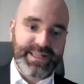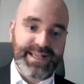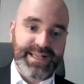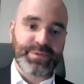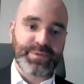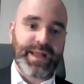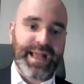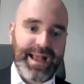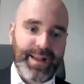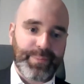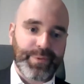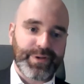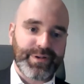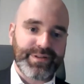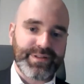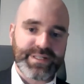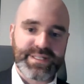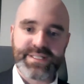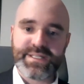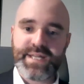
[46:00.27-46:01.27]
what happened?
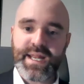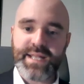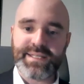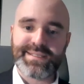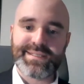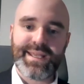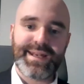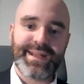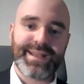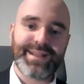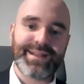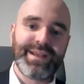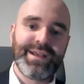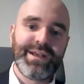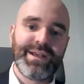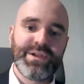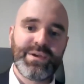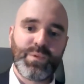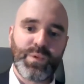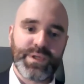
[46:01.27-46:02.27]
The state Senate
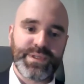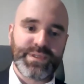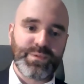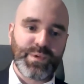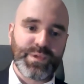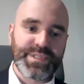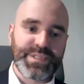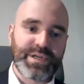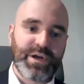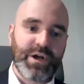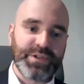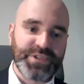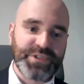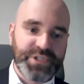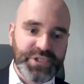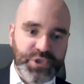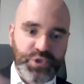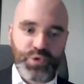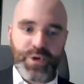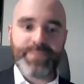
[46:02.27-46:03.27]
what's called
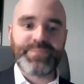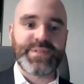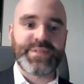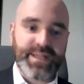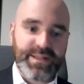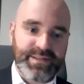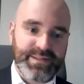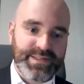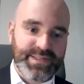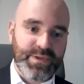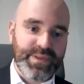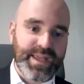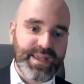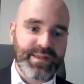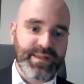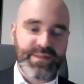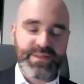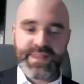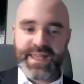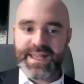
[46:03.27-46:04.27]
stripped it. So
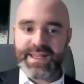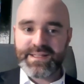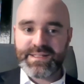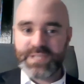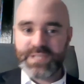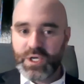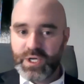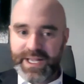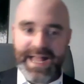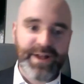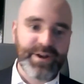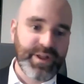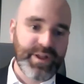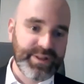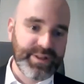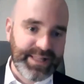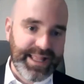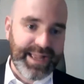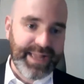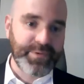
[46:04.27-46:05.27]
they took out all the
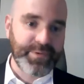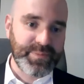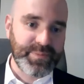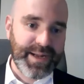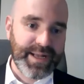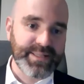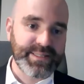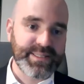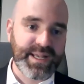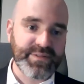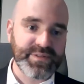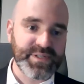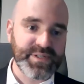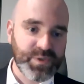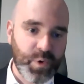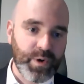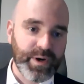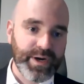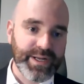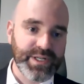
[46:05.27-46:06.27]
language about safe
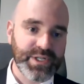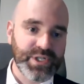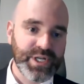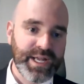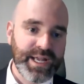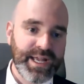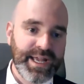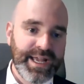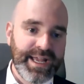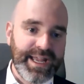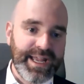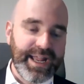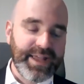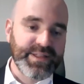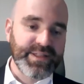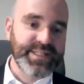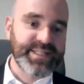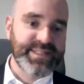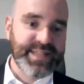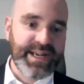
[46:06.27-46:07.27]
storage, and
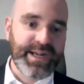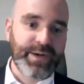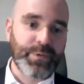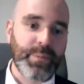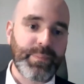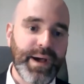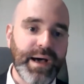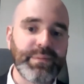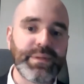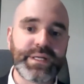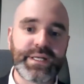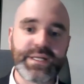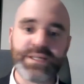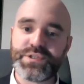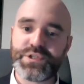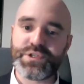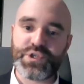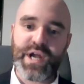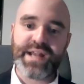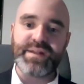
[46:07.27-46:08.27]
the Senate
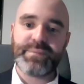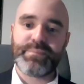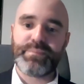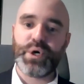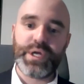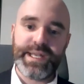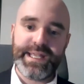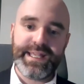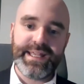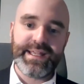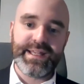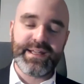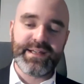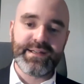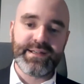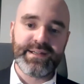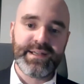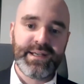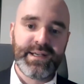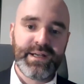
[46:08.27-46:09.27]
Republicans tried to put
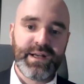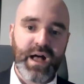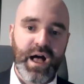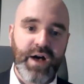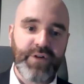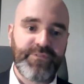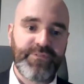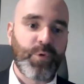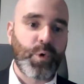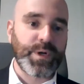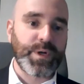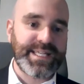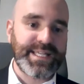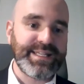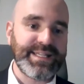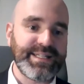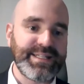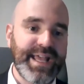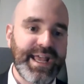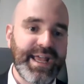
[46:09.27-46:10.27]
in a
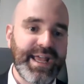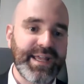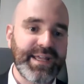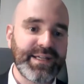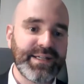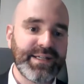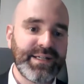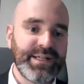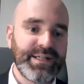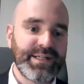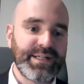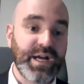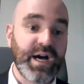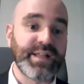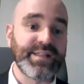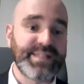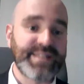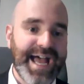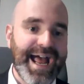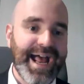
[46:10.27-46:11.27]
14-day
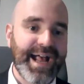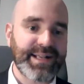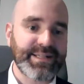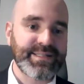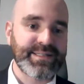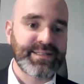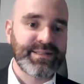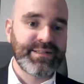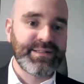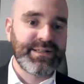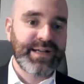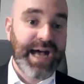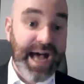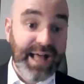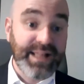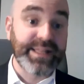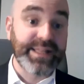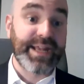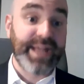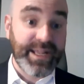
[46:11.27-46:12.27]
gun tax
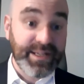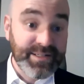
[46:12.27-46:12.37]
holiday,